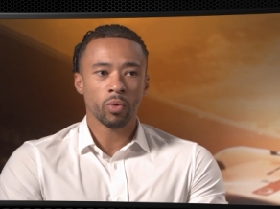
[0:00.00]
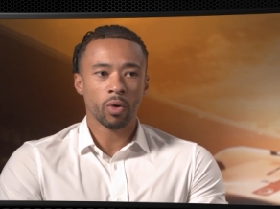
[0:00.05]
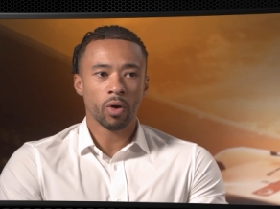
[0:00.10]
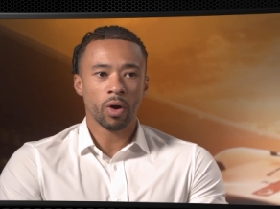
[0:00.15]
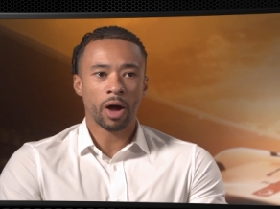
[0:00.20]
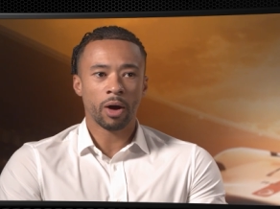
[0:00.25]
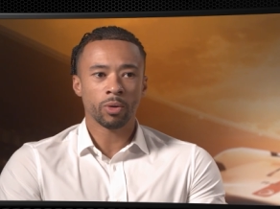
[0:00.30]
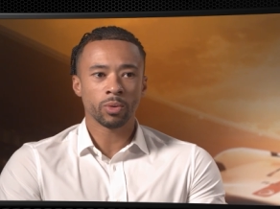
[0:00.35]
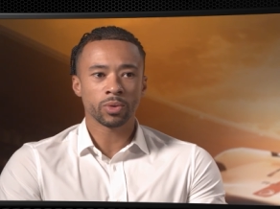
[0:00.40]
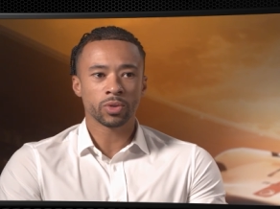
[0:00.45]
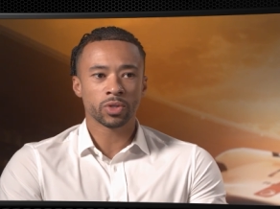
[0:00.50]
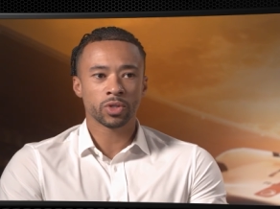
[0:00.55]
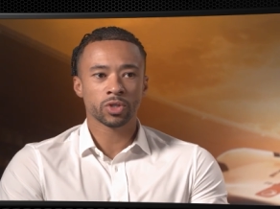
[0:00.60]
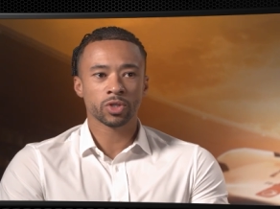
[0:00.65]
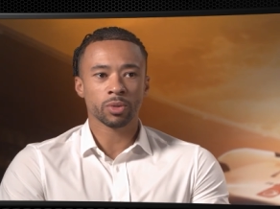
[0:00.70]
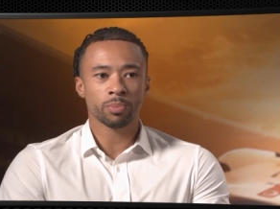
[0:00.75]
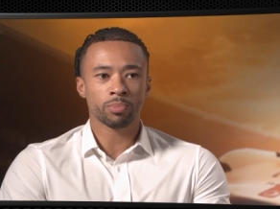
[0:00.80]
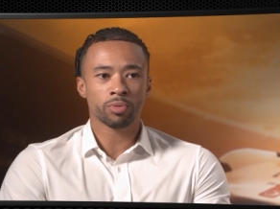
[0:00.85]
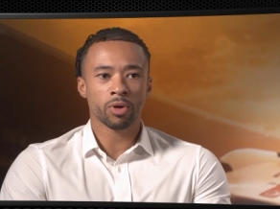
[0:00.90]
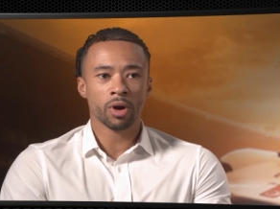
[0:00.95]
i was
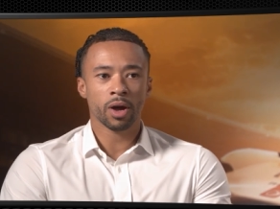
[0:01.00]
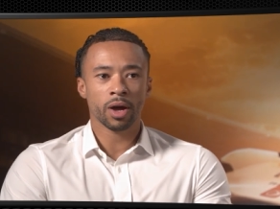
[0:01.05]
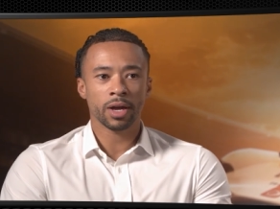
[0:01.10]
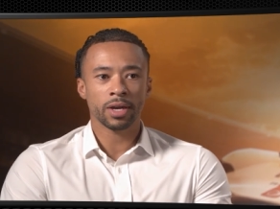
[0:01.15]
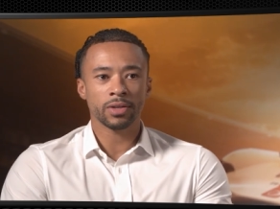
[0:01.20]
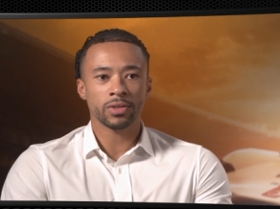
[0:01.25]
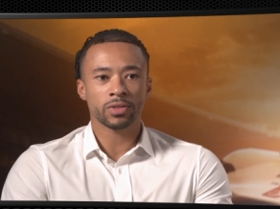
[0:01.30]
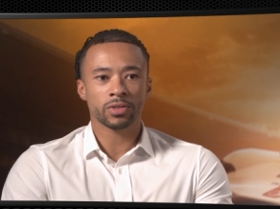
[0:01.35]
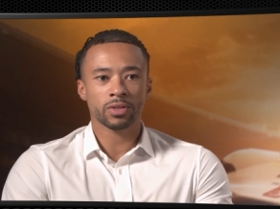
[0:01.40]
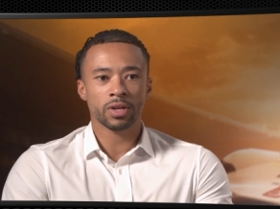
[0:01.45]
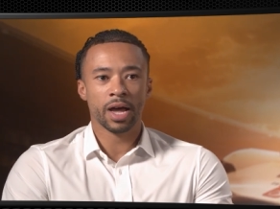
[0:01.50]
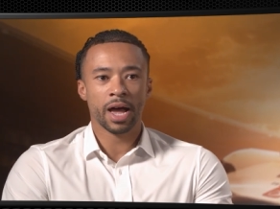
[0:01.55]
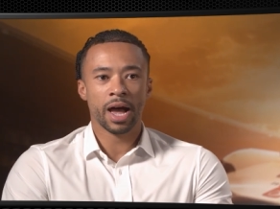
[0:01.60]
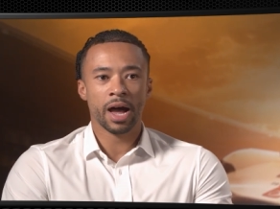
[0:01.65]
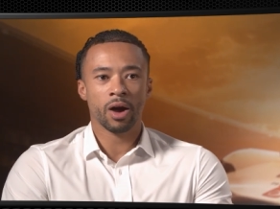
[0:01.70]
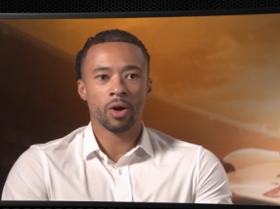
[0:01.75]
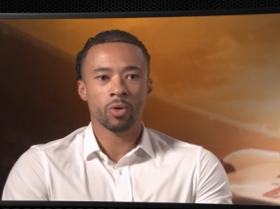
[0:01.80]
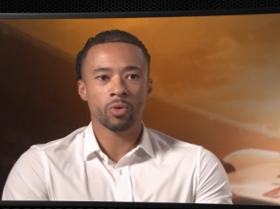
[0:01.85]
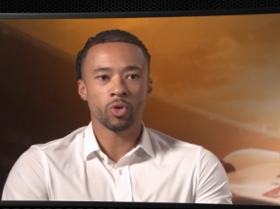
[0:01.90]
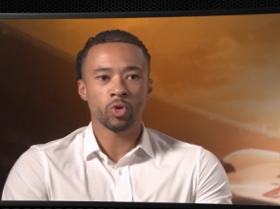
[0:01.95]
surprised
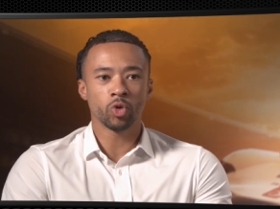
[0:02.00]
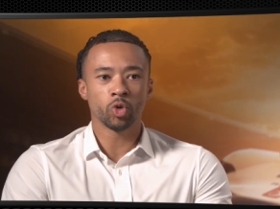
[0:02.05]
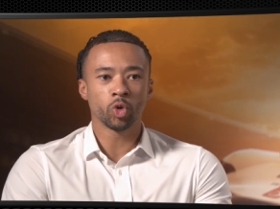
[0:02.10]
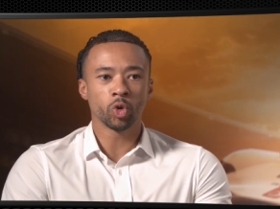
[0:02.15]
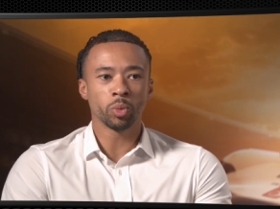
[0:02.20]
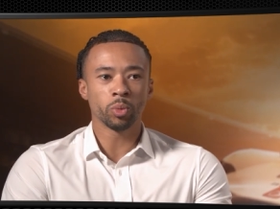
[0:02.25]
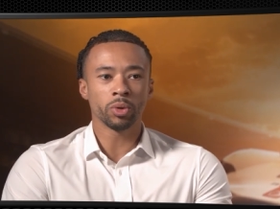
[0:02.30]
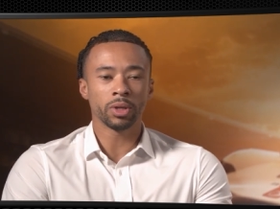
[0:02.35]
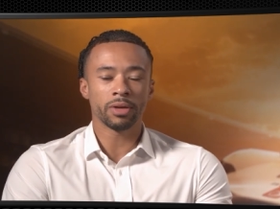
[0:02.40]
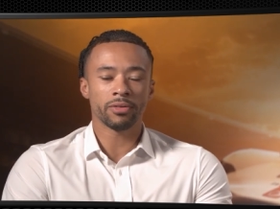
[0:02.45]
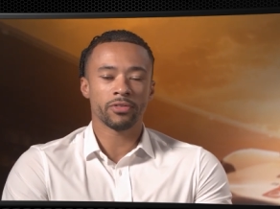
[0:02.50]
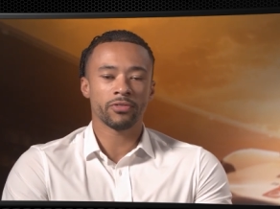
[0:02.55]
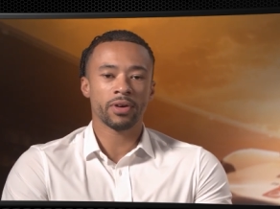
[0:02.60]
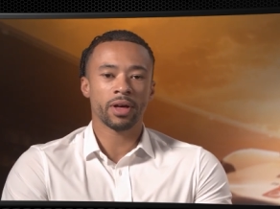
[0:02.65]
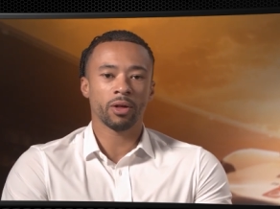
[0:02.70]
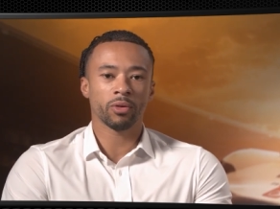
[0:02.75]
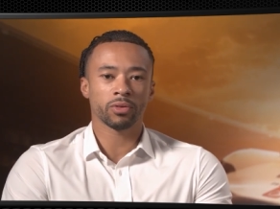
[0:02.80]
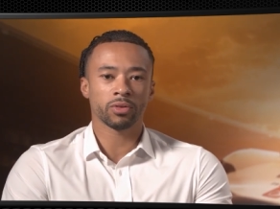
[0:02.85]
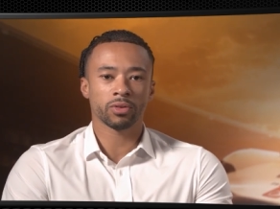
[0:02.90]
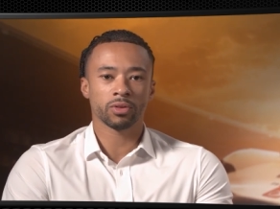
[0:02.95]
how normal it
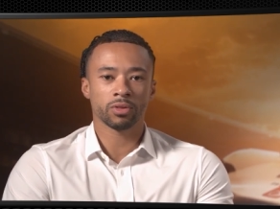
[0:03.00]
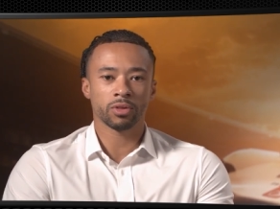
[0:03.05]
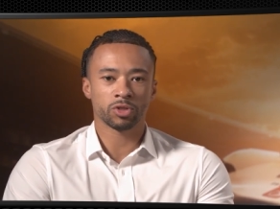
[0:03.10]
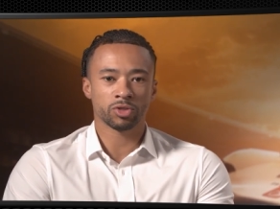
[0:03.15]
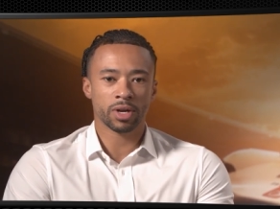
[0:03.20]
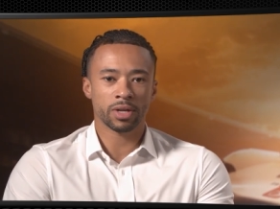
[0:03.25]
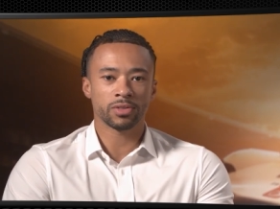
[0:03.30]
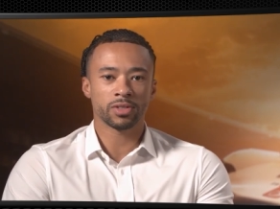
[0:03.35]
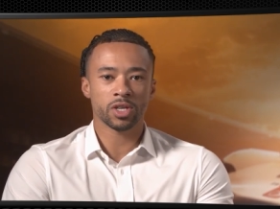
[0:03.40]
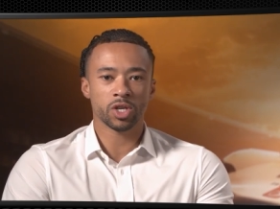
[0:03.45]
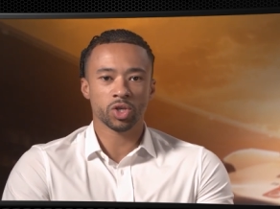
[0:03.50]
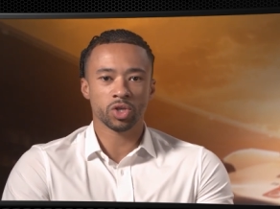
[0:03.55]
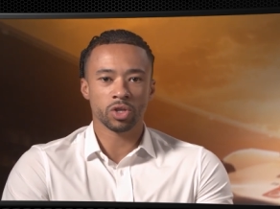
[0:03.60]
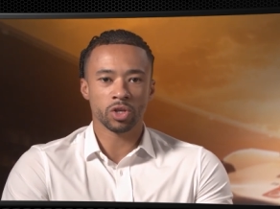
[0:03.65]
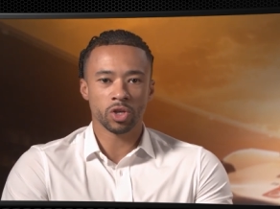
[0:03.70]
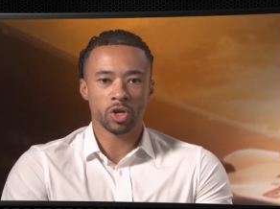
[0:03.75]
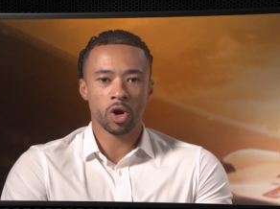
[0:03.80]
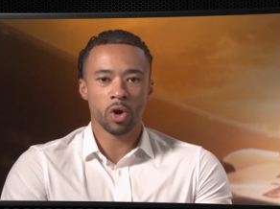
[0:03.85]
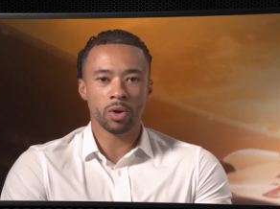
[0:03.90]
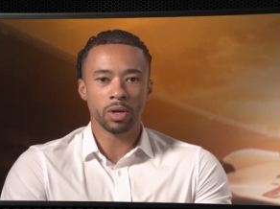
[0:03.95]
felt the
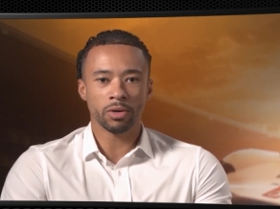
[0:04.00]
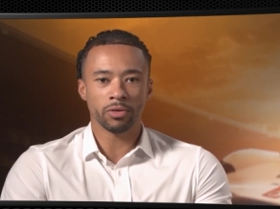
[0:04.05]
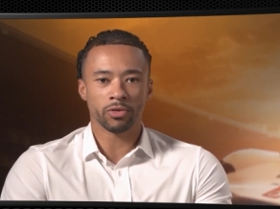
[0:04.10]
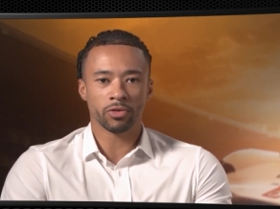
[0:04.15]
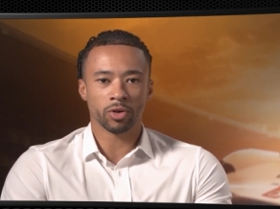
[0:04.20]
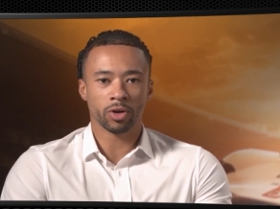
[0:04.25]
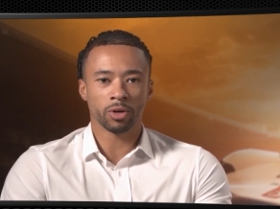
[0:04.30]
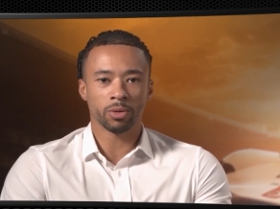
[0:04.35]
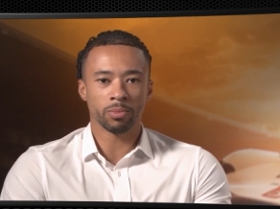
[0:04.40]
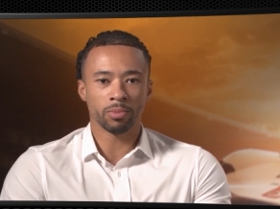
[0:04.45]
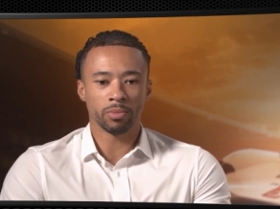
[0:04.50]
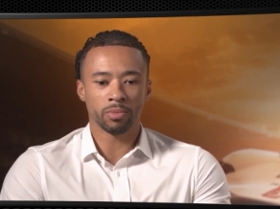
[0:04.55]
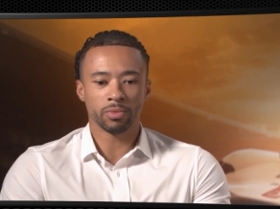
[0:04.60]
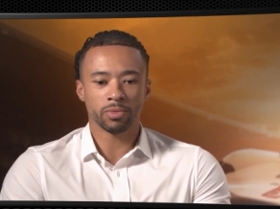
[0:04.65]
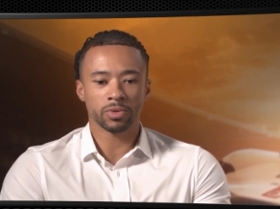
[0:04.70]
transition going from